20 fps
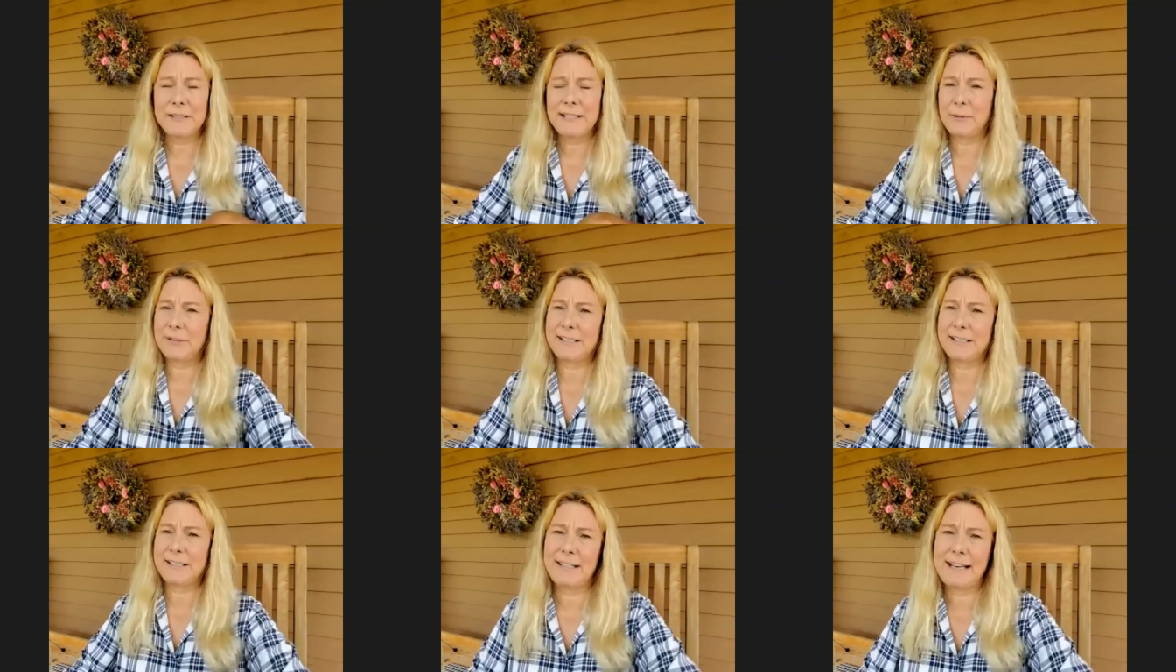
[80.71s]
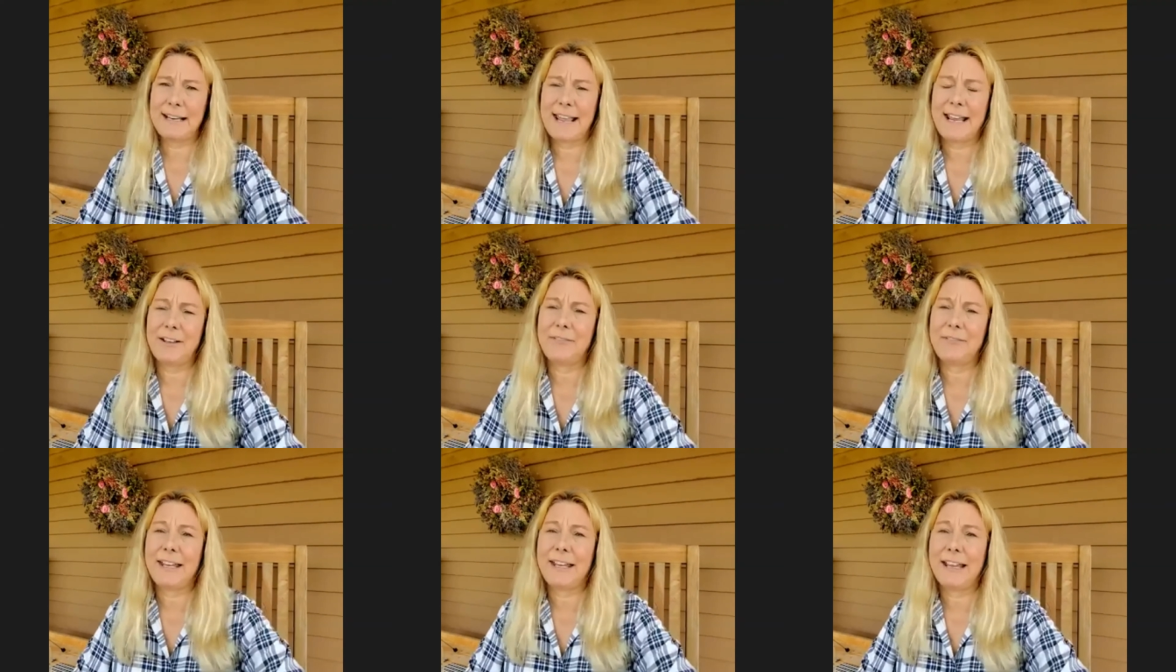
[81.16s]
He was in the
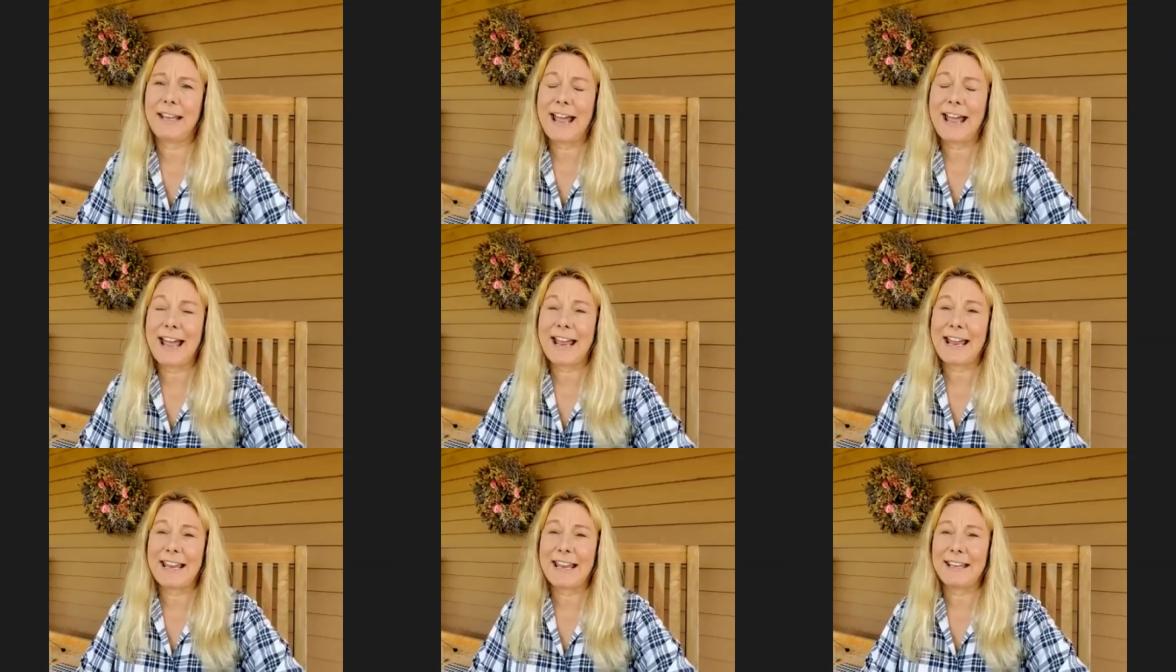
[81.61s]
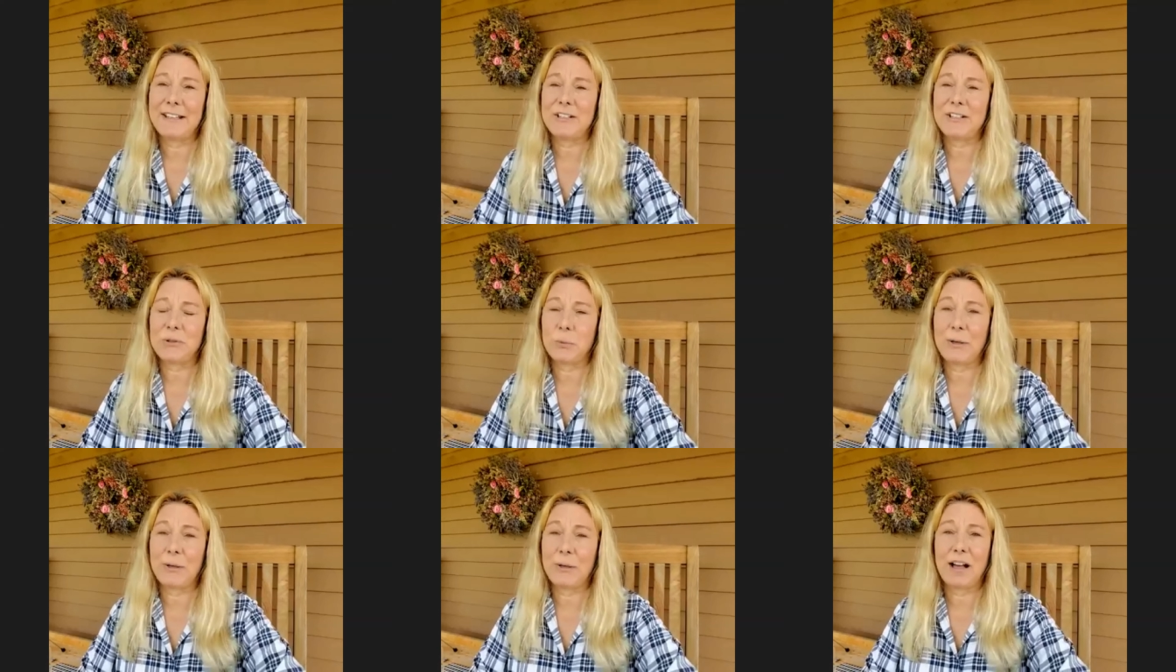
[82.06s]
Navy,
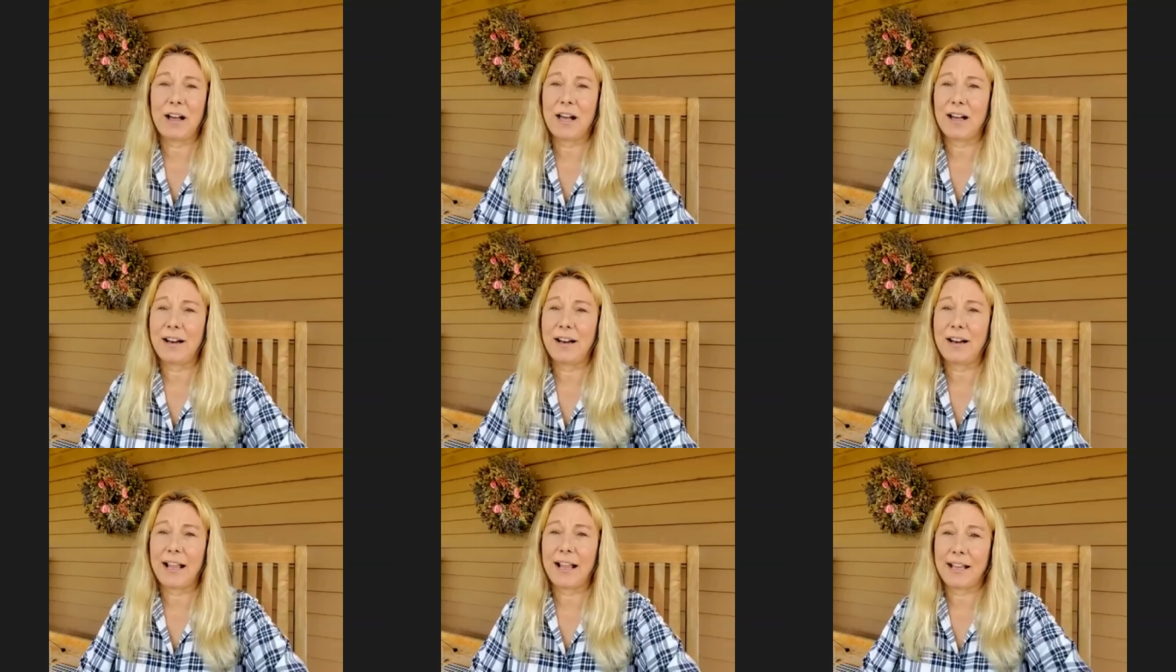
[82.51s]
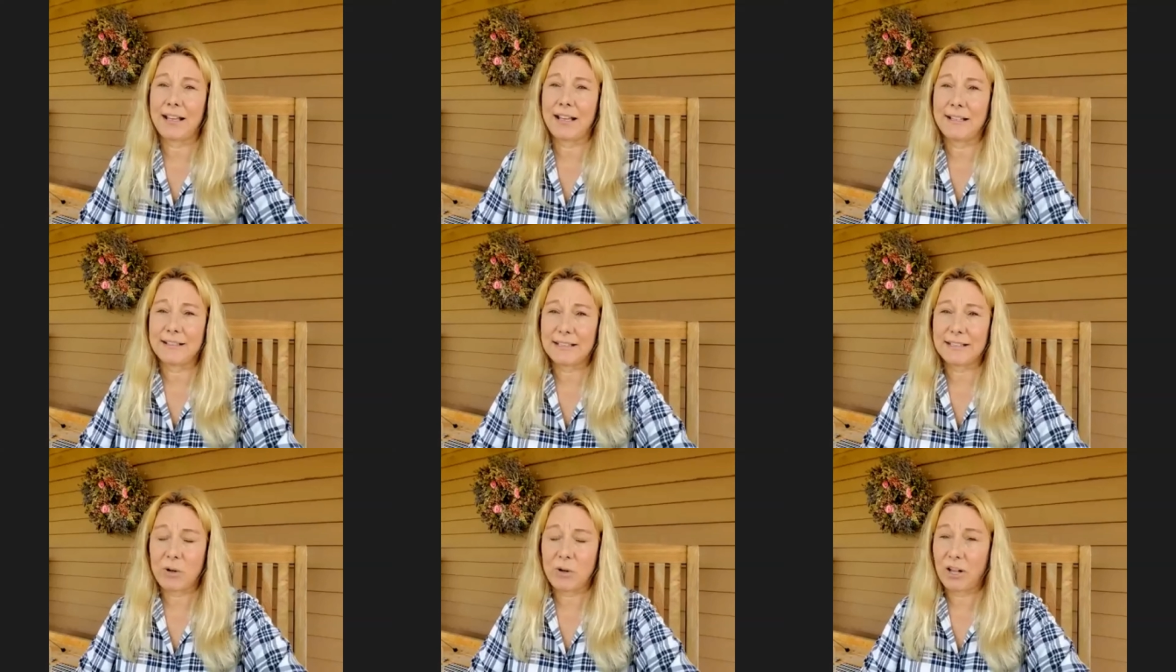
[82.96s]
and we got a
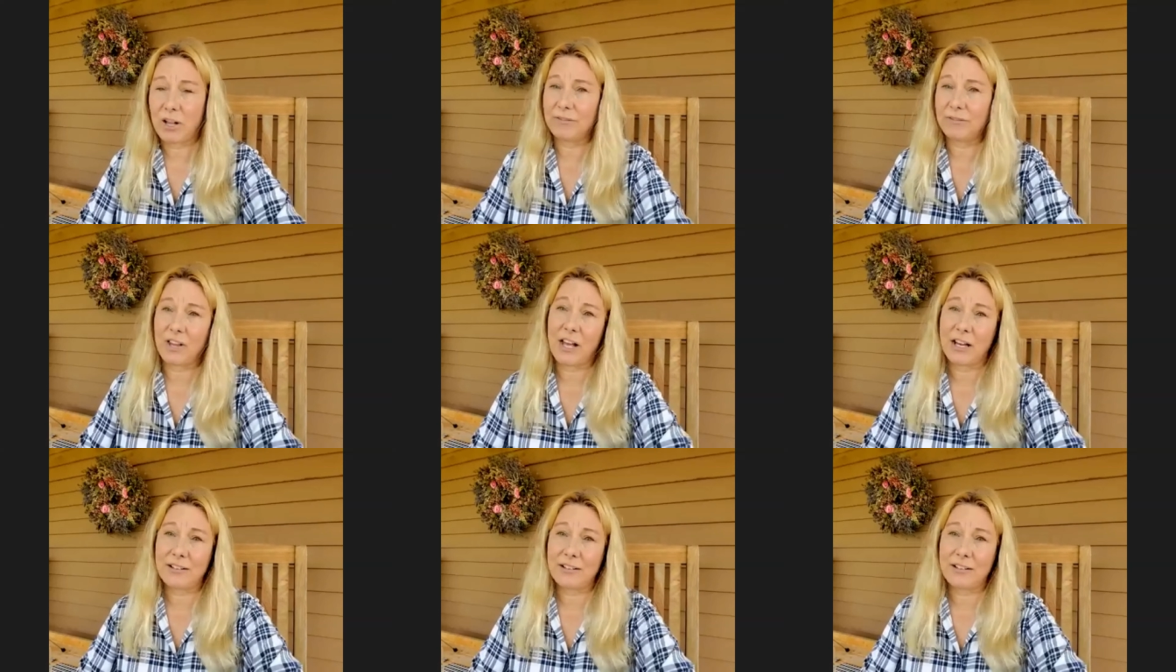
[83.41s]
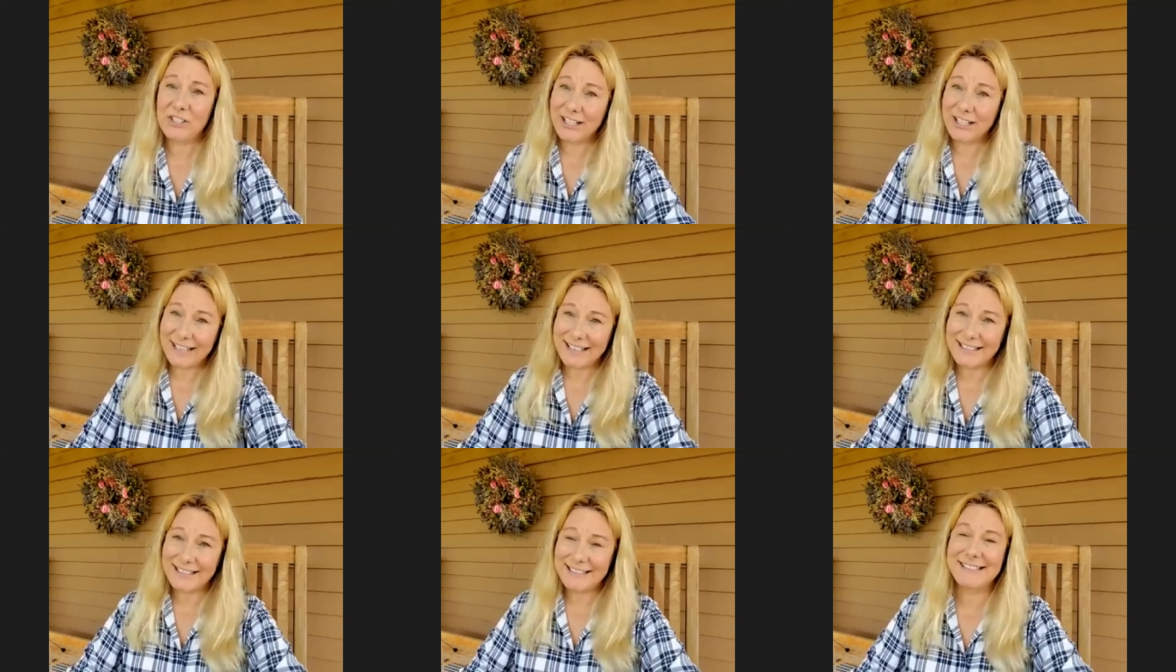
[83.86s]
small flock of
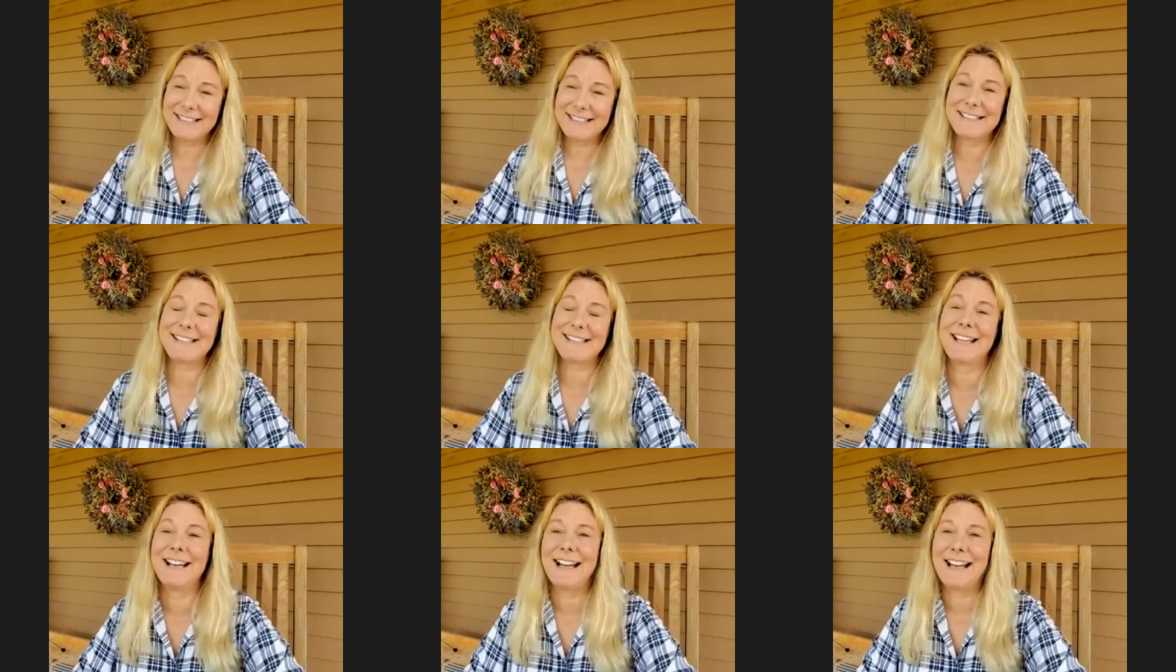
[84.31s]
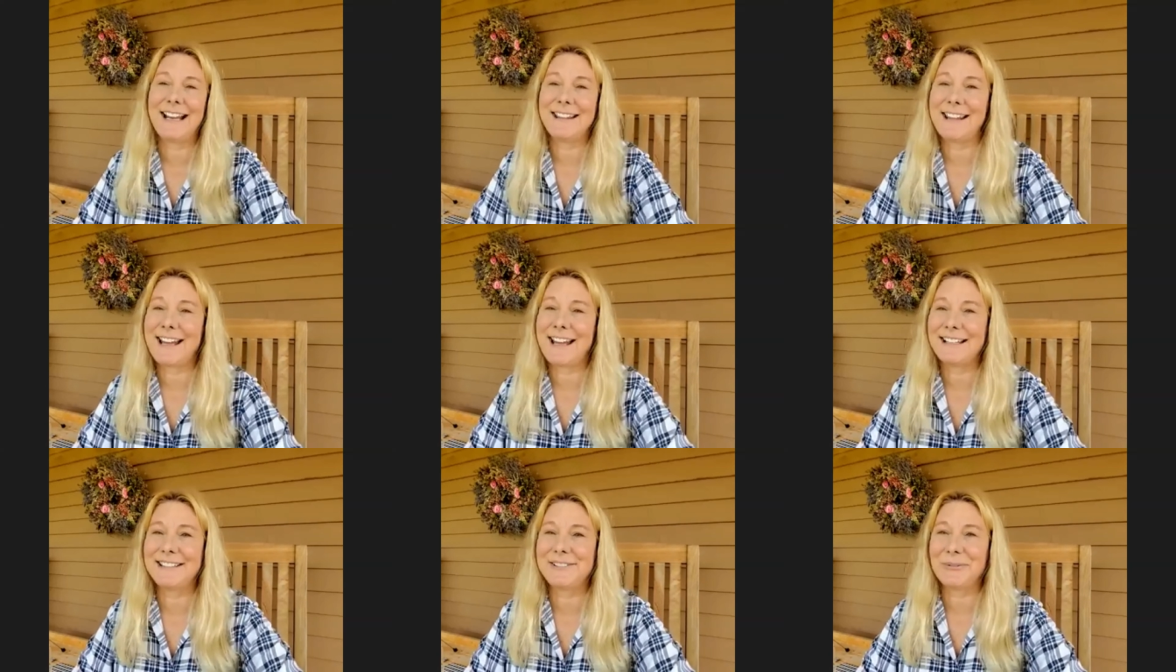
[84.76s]
chickens, and
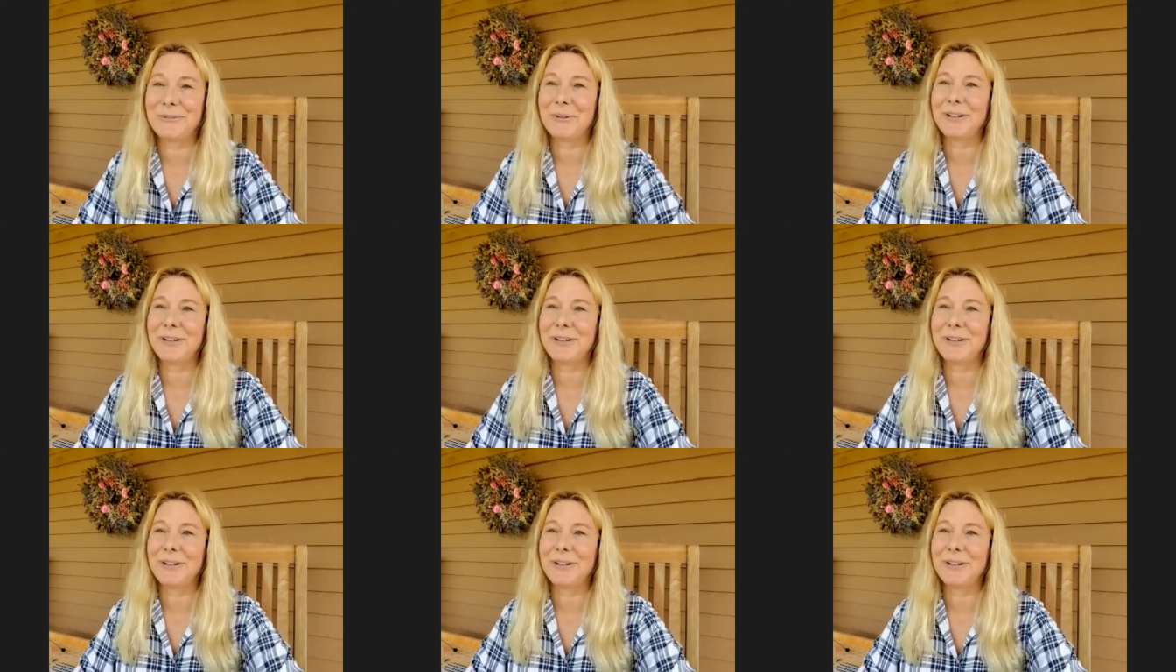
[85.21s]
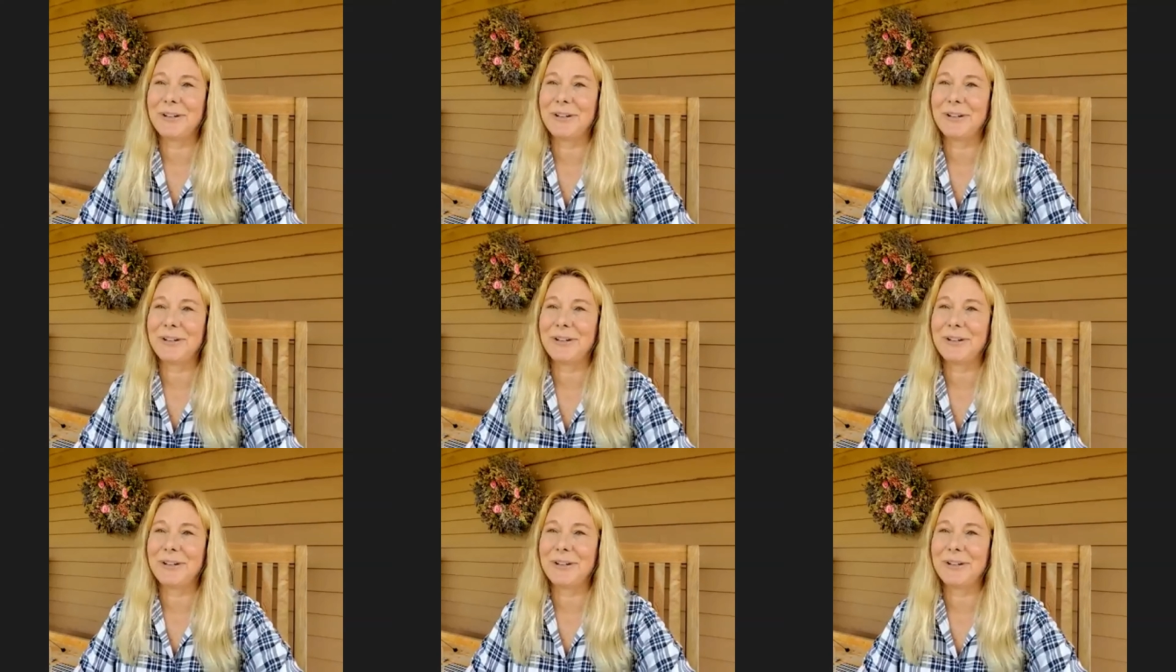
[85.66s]
that sort of